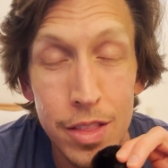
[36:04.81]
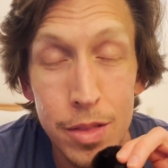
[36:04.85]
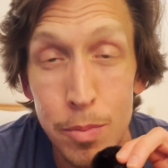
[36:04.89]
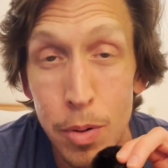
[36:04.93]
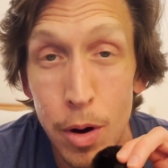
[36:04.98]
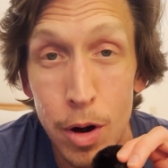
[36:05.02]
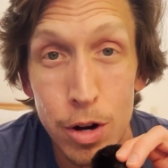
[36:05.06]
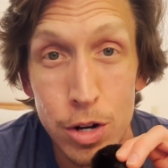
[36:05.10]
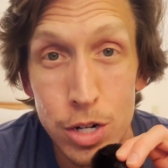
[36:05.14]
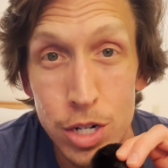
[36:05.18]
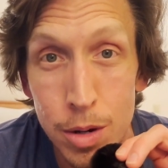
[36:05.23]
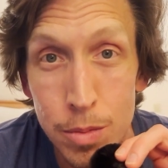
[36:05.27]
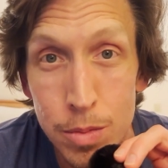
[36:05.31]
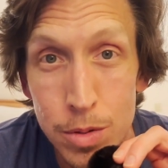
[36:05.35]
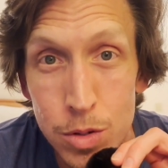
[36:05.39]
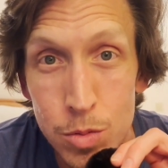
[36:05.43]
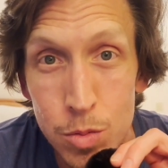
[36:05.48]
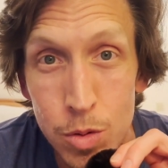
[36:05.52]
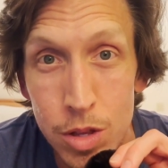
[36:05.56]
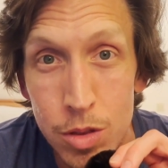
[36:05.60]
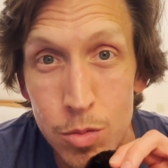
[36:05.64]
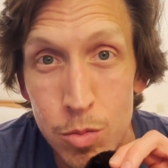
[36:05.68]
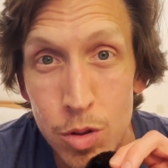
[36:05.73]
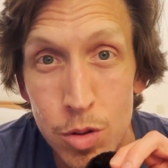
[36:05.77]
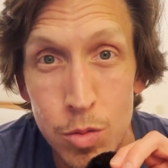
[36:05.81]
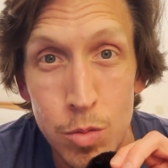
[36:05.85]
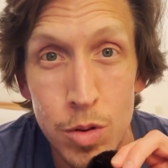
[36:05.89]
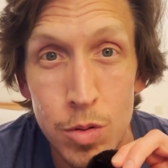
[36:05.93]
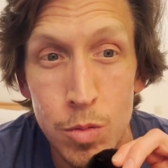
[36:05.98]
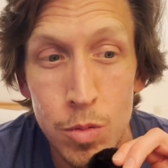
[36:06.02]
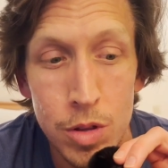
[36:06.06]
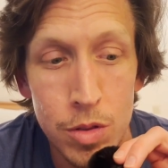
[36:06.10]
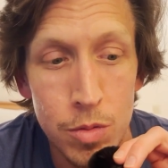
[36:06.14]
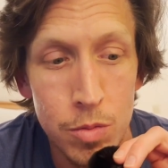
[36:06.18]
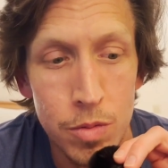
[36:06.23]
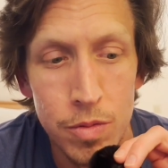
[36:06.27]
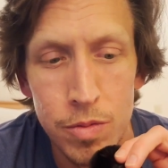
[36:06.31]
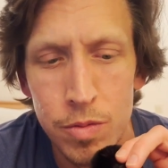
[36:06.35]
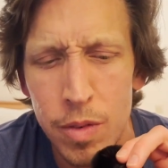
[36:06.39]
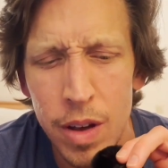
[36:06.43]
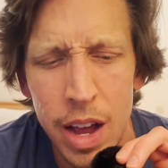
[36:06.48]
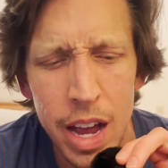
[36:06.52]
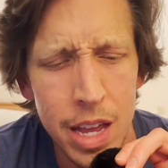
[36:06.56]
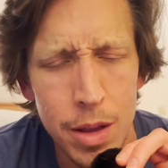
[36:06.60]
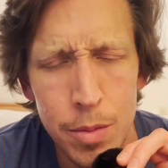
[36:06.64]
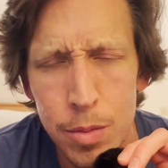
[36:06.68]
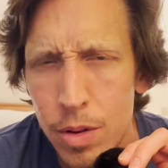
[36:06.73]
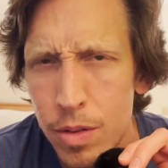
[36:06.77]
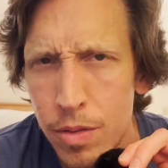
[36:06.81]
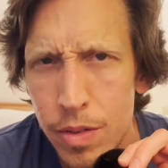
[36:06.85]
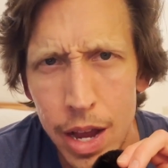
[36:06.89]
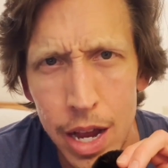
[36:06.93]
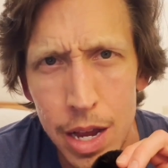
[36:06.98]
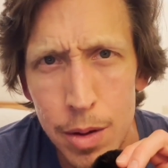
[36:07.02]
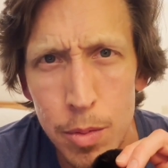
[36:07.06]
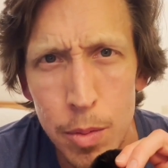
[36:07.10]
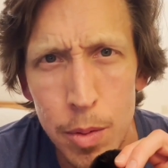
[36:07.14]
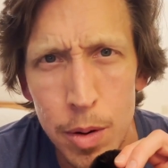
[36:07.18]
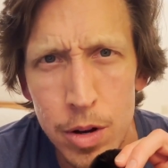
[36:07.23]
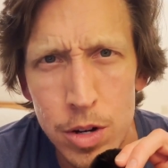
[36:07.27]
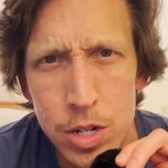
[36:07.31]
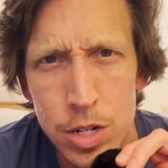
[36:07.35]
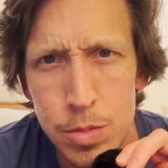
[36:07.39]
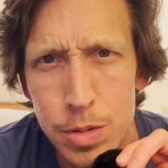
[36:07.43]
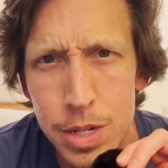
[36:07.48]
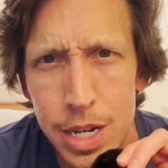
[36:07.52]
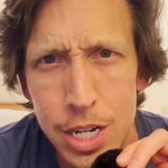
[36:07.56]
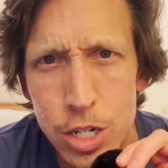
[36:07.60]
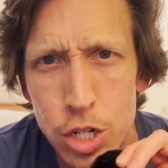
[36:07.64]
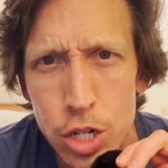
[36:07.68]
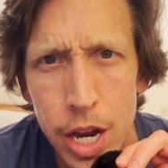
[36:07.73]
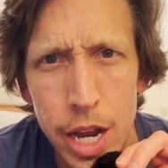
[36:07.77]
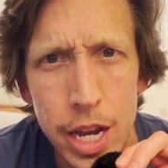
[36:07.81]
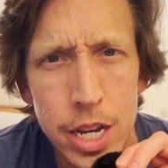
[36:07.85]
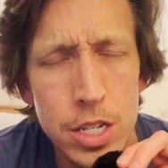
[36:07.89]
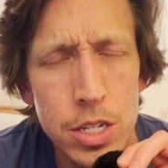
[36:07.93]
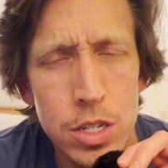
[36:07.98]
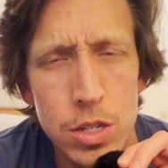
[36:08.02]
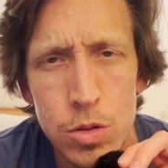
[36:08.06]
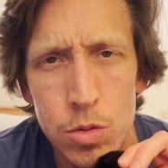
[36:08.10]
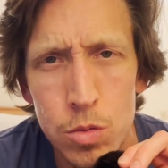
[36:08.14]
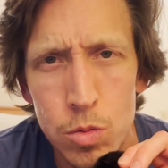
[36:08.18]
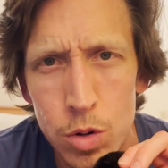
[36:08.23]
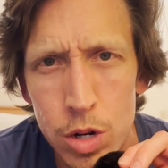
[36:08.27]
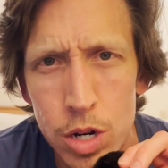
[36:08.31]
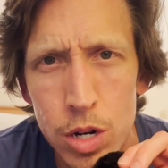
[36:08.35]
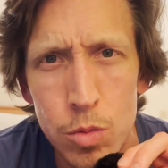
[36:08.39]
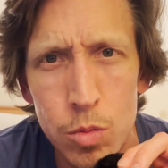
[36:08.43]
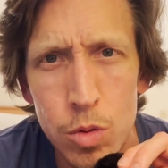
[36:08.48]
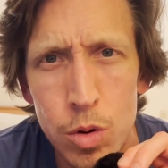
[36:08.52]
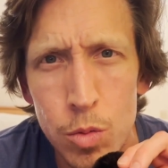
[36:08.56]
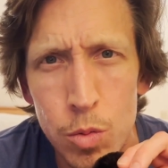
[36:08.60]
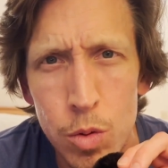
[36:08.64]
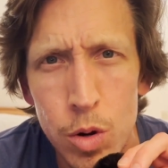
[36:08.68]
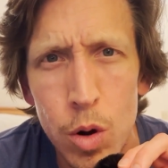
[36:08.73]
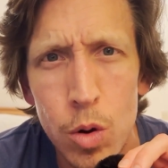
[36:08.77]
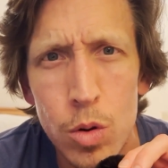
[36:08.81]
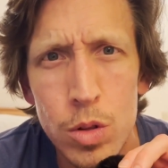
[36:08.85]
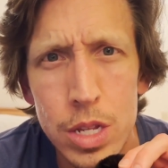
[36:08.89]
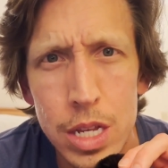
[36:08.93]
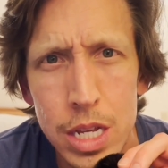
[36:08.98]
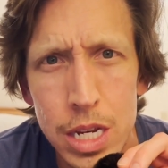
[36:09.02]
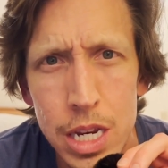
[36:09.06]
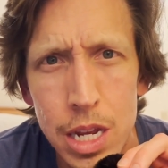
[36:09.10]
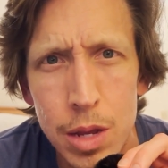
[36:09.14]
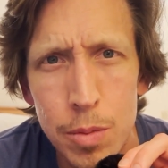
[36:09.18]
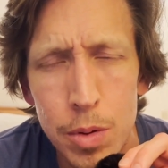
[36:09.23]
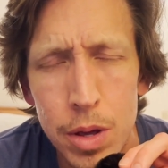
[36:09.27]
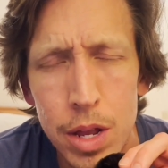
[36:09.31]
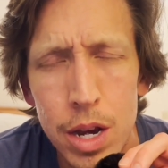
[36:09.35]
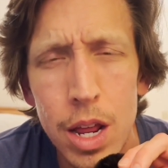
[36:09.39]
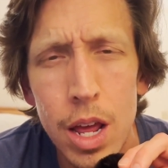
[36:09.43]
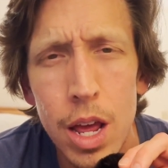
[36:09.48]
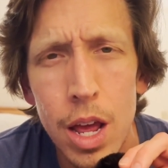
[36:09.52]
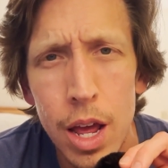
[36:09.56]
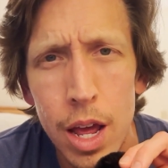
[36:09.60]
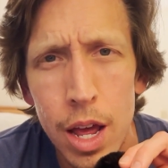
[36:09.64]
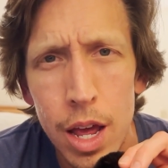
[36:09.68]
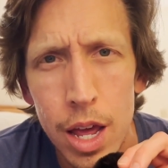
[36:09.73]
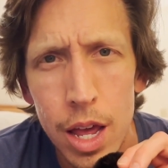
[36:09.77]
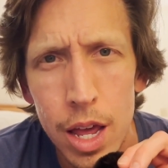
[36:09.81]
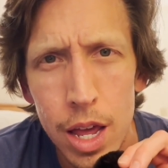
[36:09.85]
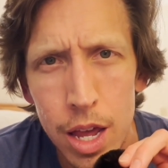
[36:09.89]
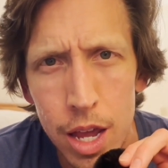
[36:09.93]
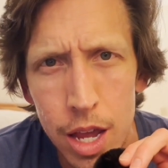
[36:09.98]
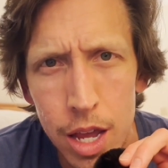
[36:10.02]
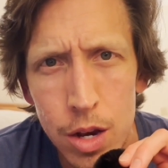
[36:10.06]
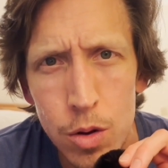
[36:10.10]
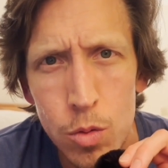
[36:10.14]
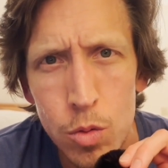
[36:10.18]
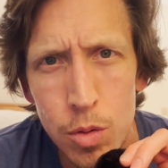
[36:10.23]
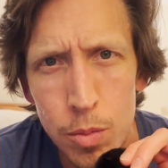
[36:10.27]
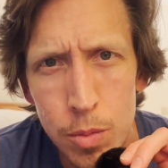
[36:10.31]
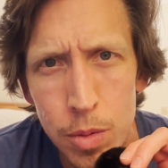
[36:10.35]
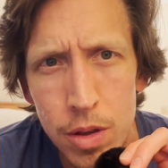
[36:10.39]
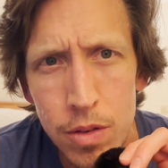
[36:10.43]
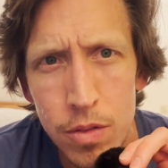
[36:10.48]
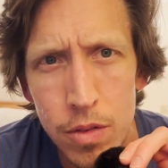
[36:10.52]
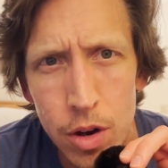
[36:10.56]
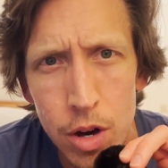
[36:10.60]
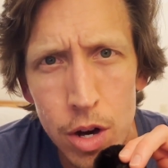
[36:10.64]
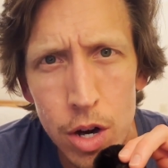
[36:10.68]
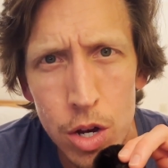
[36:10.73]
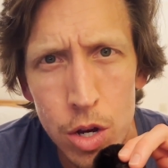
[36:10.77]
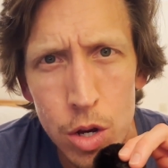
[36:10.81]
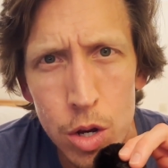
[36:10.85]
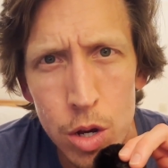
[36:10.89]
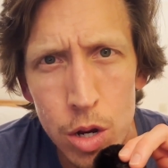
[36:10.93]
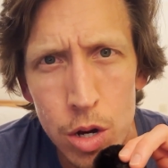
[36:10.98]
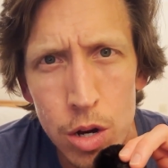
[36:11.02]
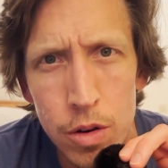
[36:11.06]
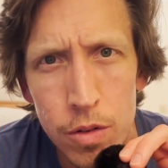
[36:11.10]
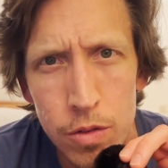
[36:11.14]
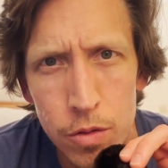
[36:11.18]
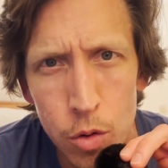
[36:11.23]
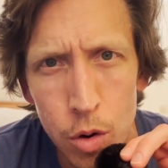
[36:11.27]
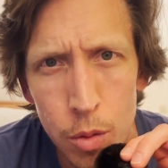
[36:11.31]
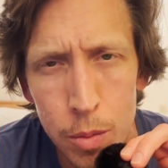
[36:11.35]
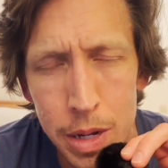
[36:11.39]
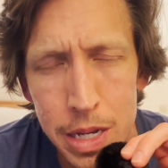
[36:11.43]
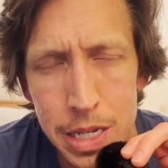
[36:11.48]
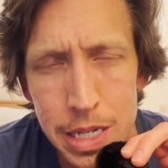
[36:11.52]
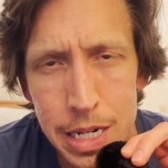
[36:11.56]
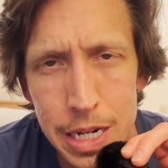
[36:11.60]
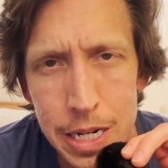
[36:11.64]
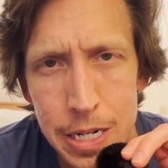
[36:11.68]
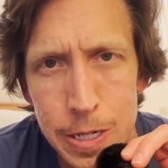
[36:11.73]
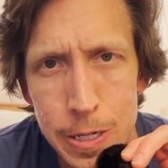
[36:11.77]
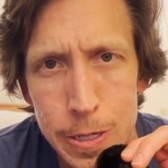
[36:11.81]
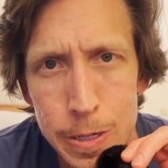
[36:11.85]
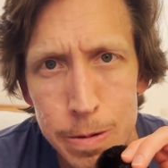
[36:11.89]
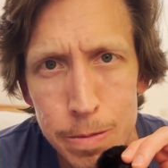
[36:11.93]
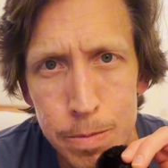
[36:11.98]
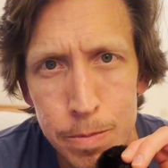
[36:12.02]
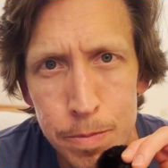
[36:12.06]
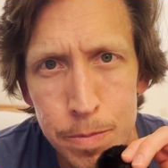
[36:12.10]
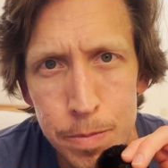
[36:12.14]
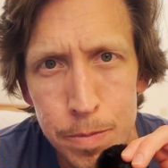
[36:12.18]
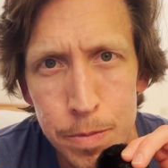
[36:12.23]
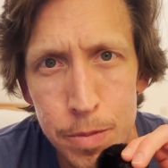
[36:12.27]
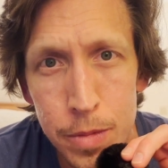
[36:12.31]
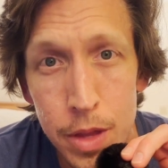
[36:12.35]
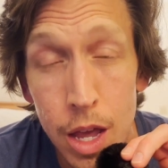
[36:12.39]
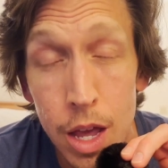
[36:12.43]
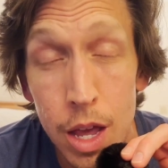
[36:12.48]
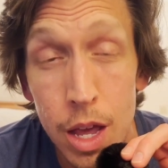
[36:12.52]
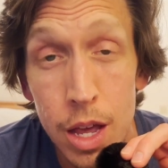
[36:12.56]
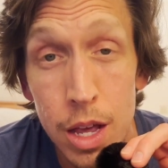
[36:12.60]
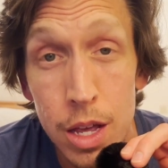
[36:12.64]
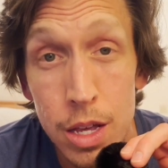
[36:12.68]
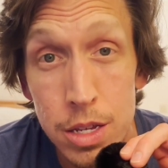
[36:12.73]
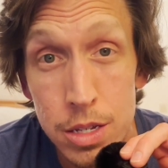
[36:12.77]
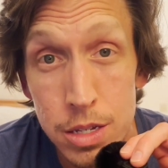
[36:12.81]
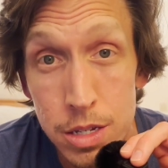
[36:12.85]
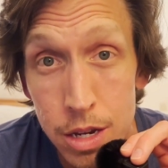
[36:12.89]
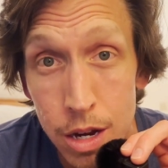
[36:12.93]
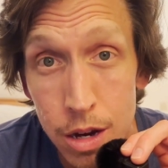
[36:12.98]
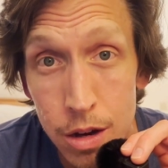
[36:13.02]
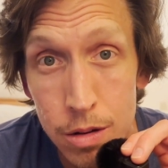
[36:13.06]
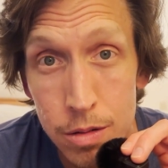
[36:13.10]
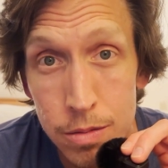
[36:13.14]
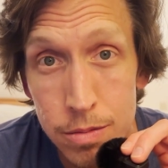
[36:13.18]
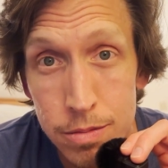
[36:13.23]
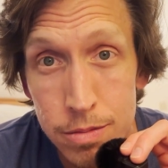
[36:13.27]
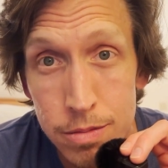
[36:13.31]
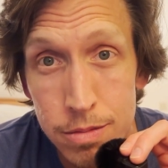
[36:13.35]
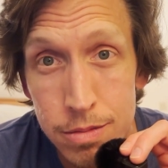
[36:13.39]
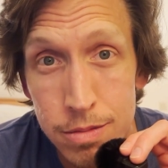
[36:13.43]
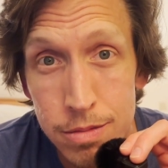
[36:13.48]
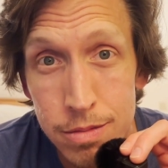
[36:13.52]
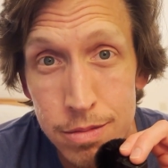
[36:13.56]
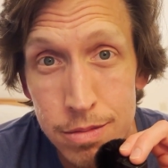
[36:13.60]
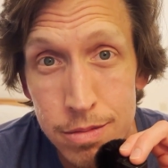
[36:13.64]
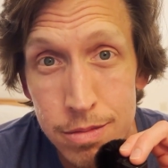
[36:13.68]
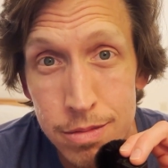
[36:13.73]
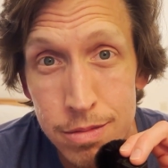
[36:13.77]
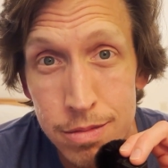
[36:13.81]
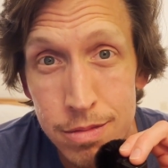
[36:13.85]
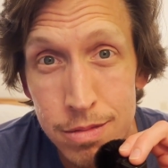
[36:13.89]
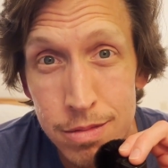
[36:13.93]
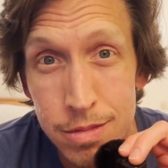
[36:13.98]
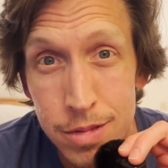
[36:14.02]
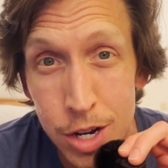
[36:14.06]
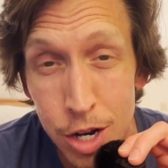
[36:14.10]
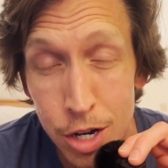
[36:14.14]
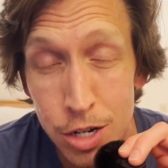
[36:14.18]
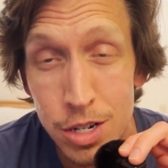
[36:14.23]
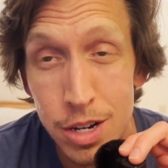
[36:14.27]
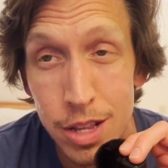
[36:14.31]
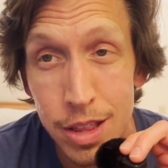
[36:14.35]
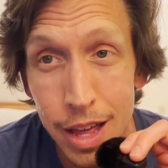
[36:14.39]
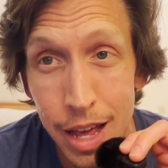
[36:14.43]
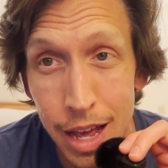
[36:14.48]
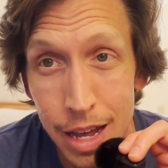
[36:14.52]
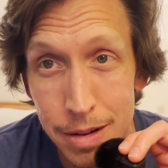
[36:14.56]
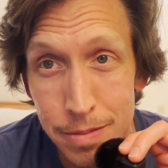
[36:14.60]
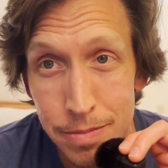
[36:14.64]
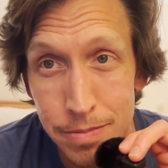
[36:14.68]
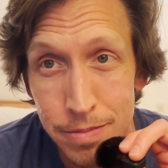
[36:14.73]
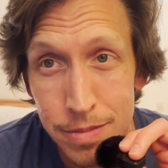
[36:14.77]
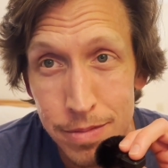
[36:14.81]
Partnerships with valuable partnerships like Chase would only deepen. It would be very good for business. So here's to that.